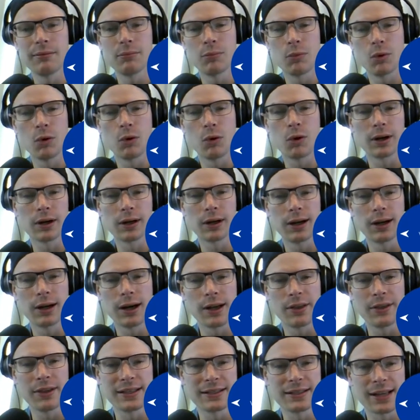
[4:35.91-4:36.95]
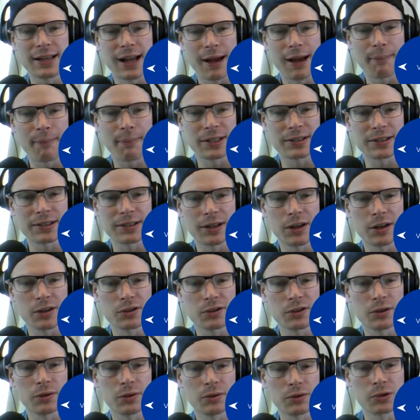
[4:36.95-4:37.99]
more on these topics, and
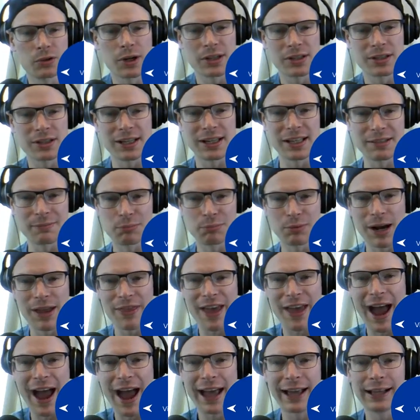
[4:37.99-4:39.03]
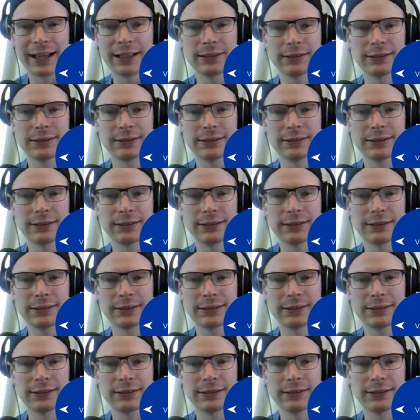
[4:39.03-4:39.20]
also trusting his brother,